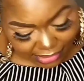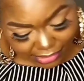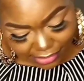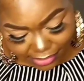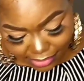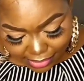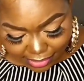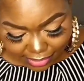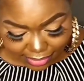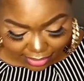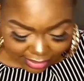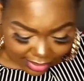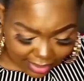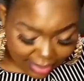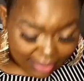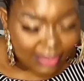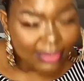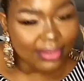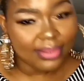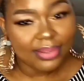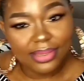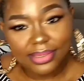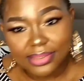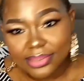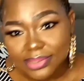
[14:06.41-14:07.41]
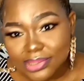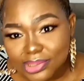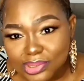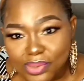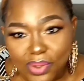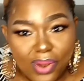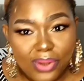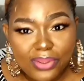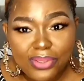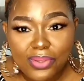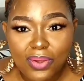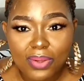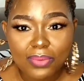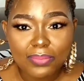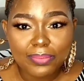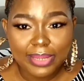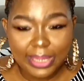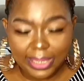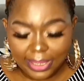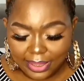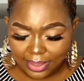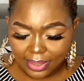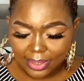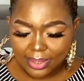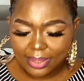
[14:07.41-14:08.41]
you install your
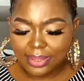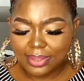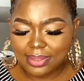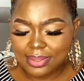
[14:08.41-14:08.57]
wig?